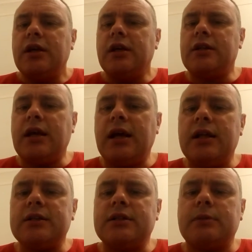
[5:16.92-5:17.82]
It
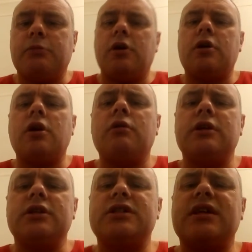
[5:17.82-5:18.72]
tells the
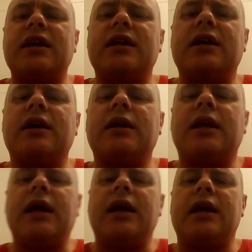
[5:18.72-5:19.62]
Mongolians say that
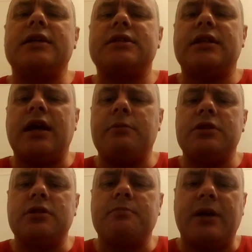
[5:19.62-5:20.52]
Genghis,
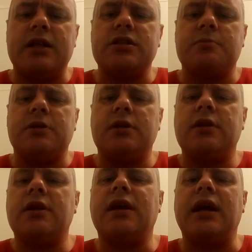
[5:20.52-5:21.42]
Temujin, Benjamin
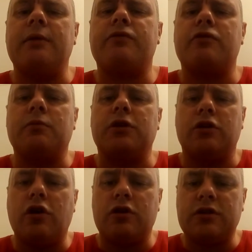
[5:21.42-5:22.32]
came from the
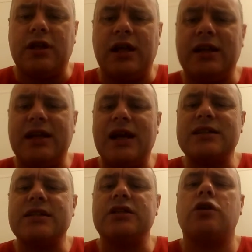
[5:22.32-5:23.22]
north and the
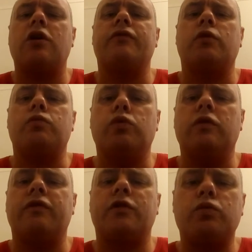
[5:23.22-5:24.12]
ancestor of the
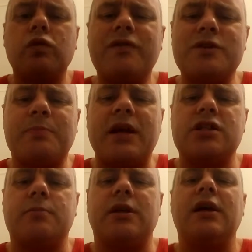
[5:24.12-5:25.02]
wolf. The wolf is
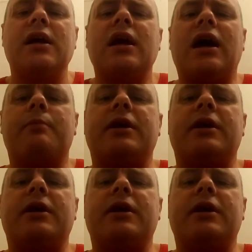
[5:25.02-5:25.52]
Benjamin, and